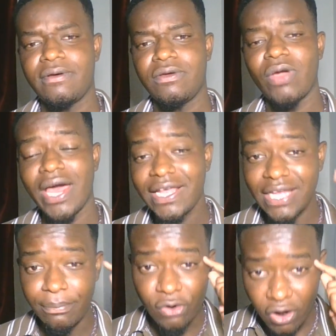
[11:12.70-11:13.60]
you are either
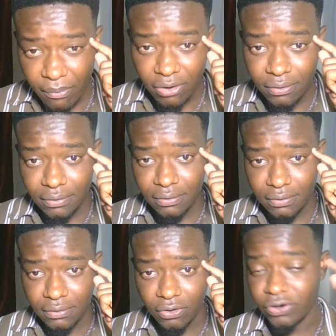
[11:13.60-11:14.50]
abnormal
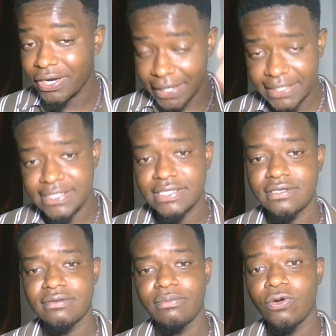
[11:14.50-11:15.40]
or crazy
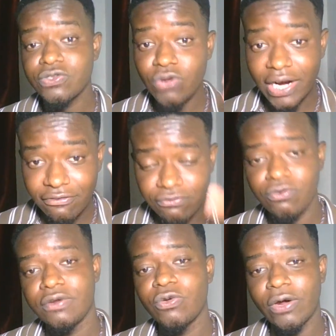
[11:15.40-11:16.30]
because you are a
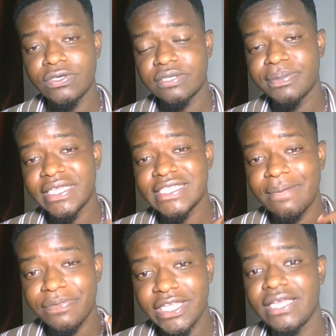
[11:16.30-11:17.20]
fool. You cannot repeat the
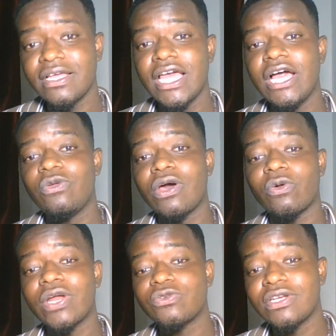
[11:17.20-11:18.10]
same thing. You are
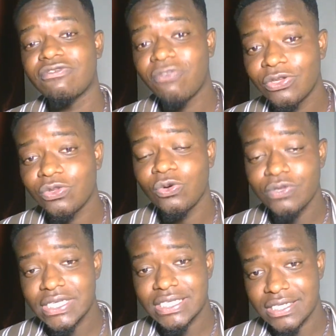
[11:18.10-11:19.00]
on a 24th
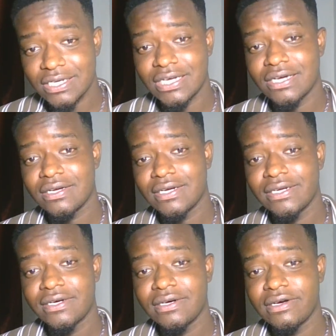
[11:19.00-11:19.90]
losing streak,
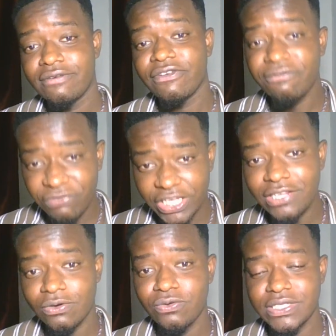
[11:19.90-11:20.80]

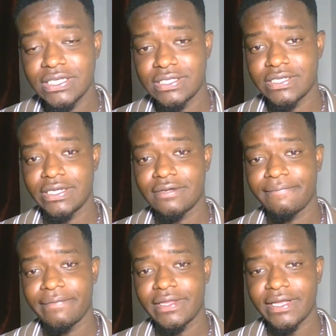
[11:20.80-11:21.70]
15th losing streak,
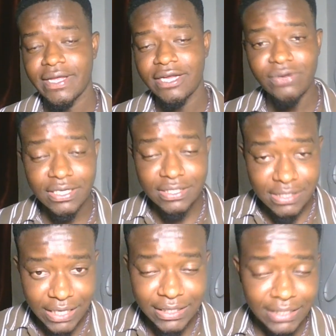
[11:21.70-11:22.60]
and you're
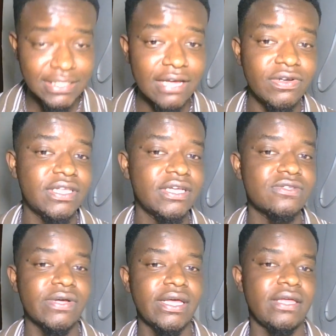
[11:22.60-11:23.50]
saying that everything is
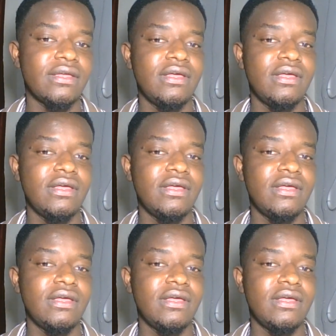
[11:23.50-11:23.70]
okay.